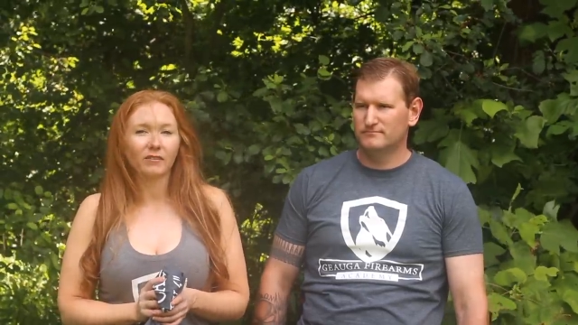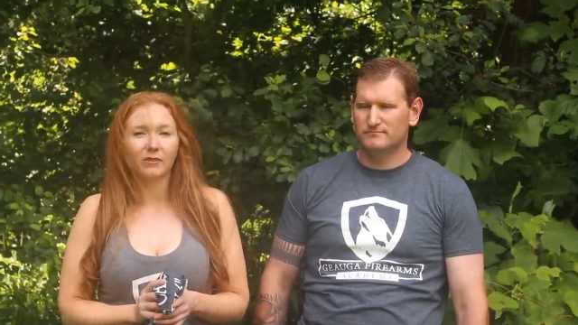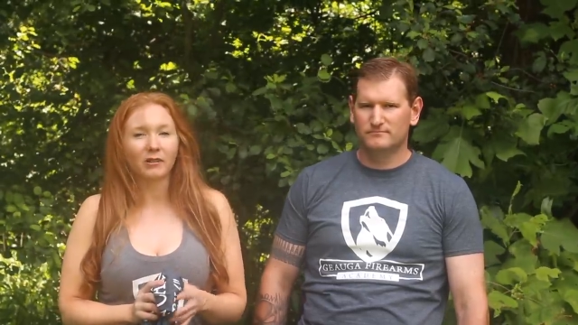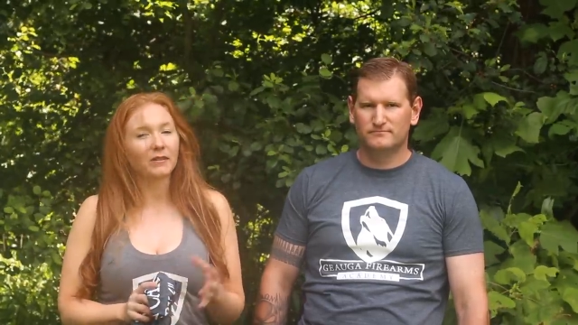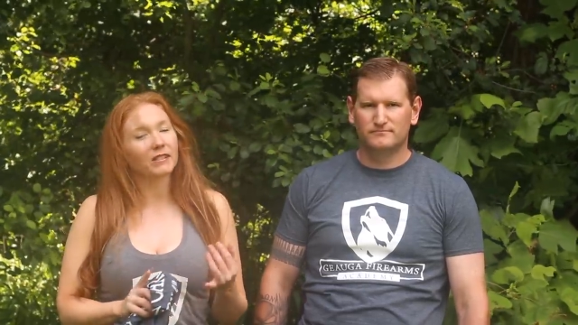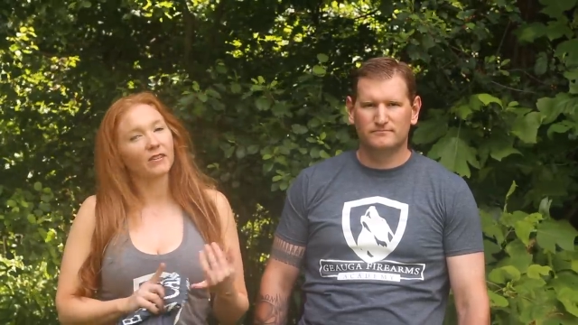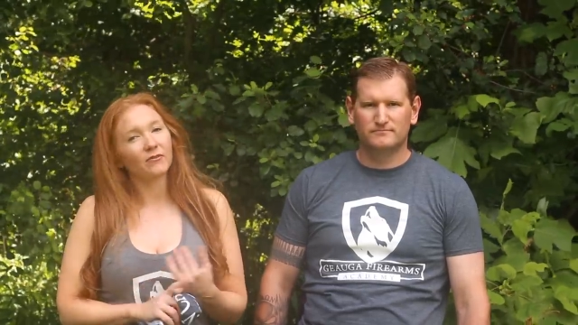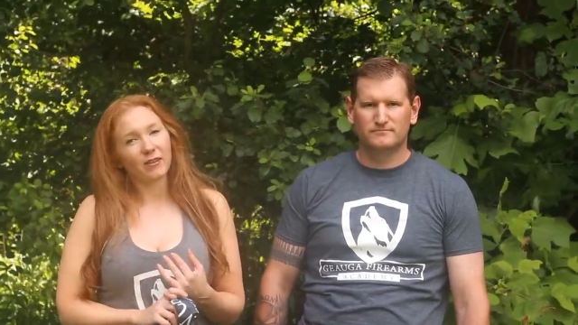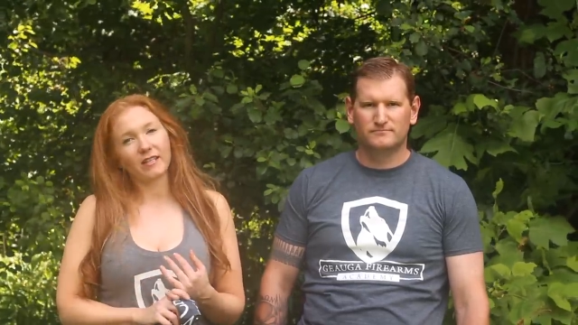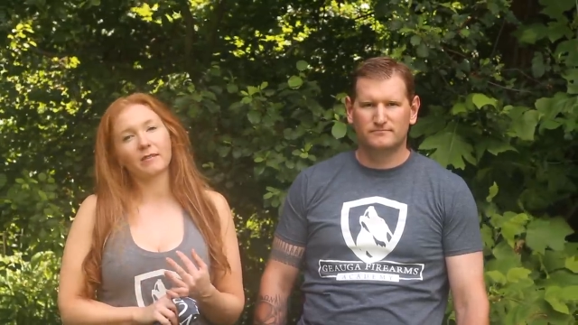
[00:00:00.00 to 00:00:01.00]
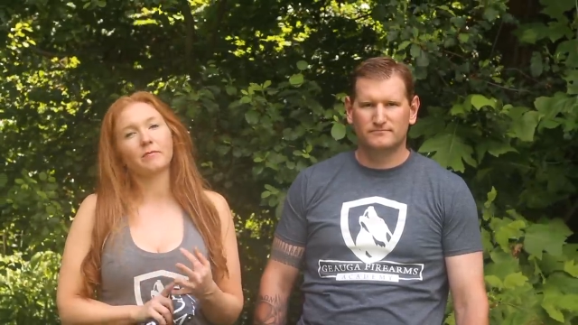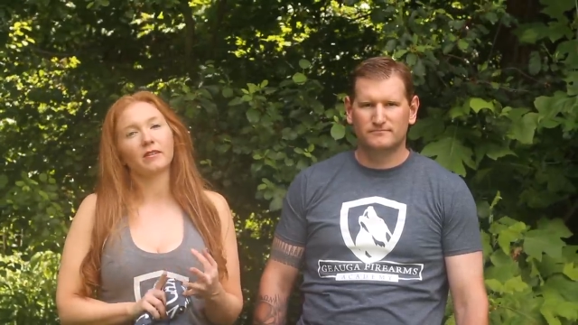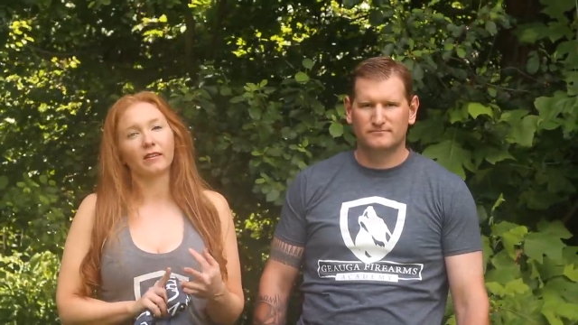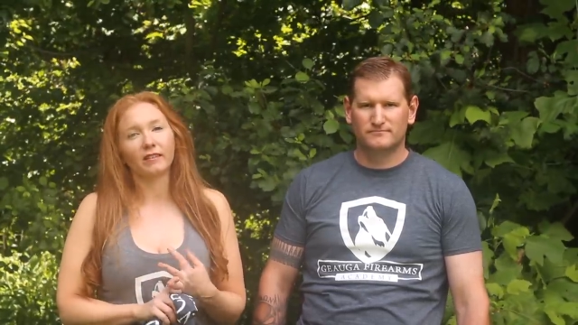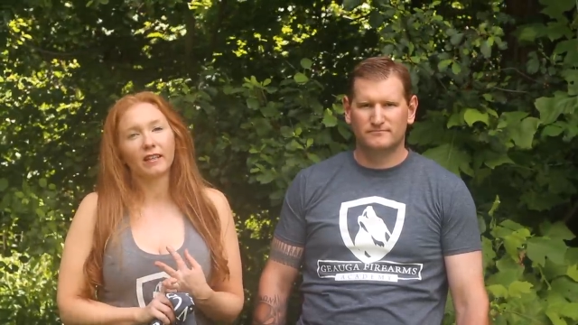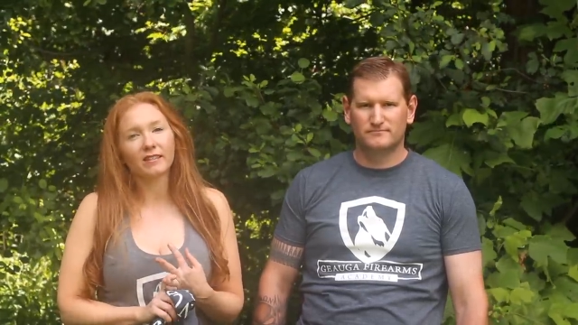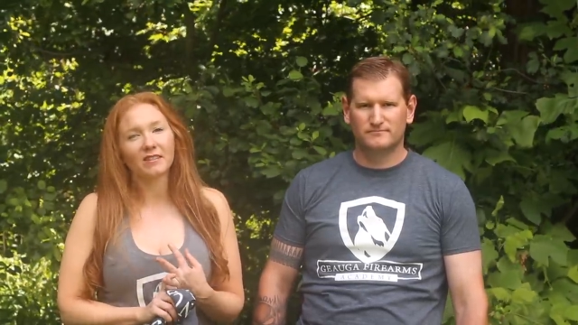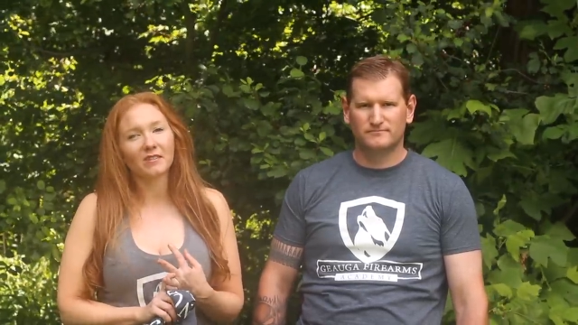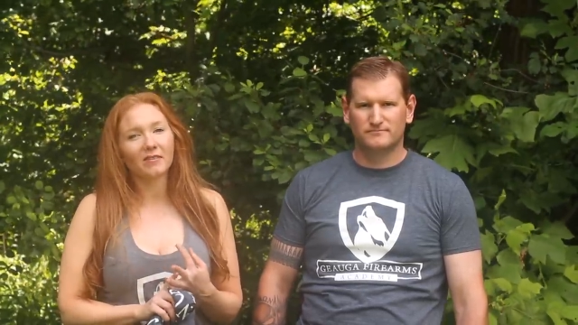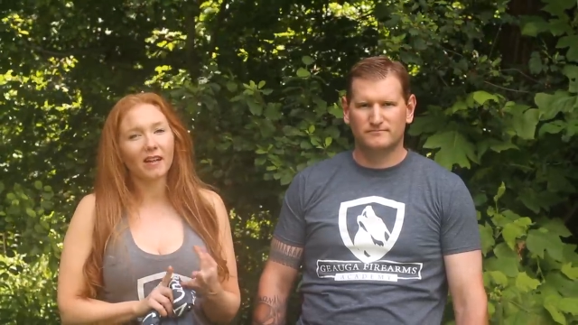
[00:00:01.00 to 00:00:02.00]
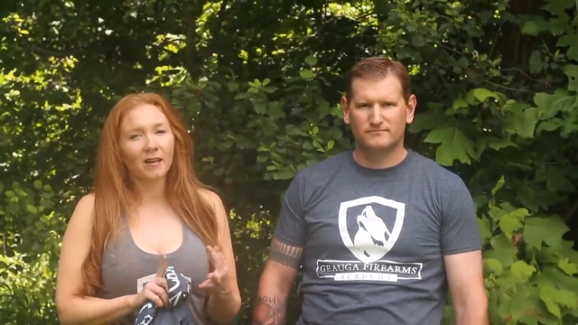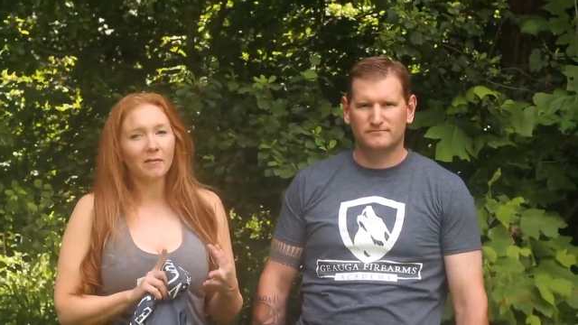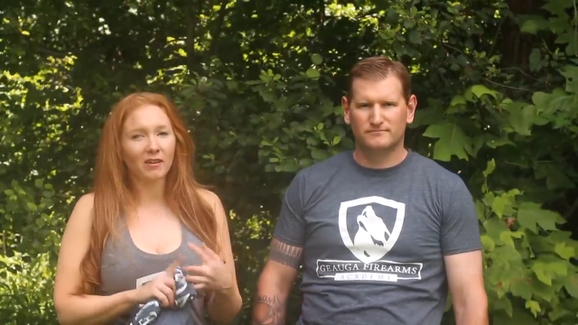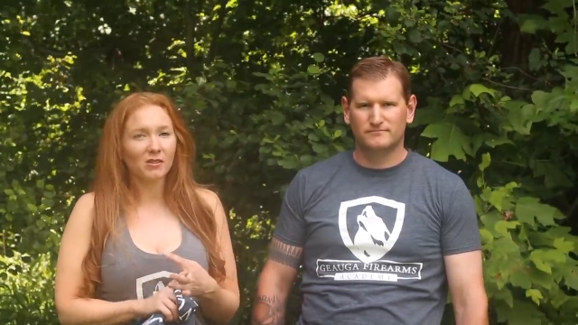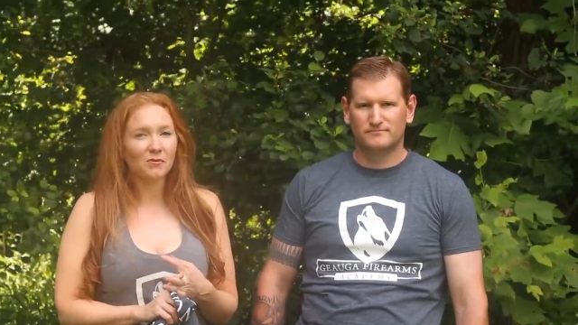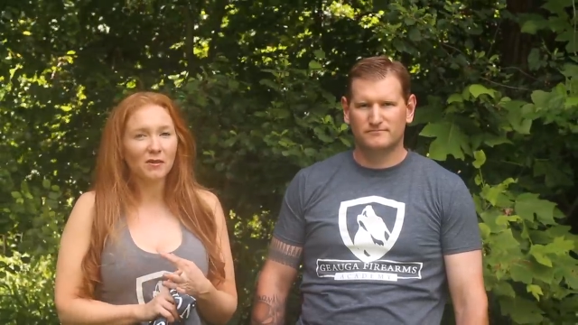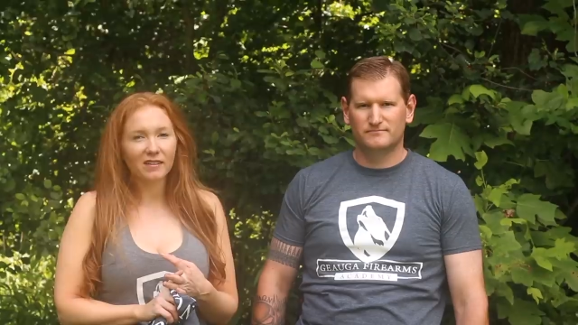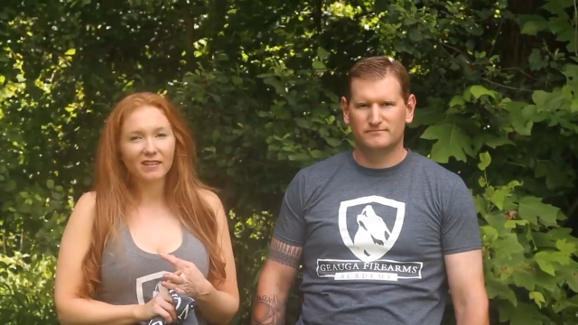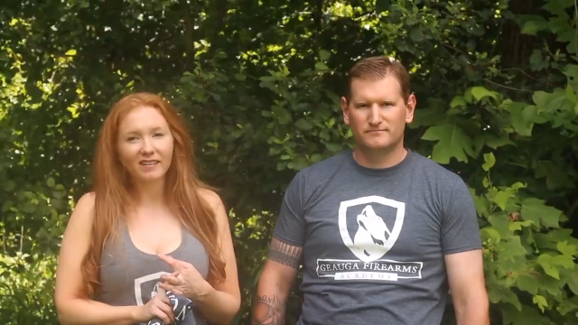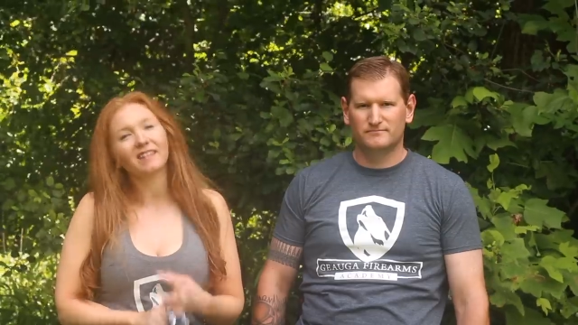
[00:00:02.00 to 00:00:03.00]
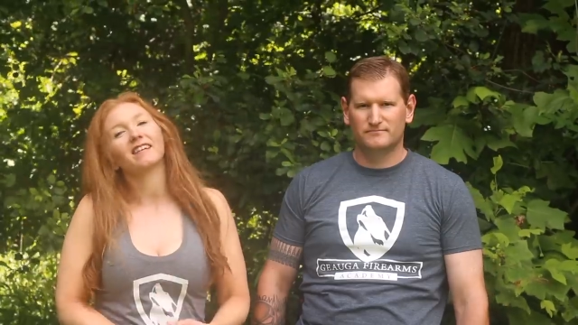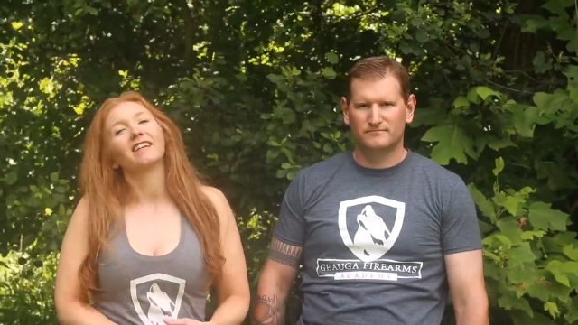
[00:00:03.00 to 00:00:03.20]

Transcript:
Speaker 1: Follow us on Facebook, on Instagram, on Twitter.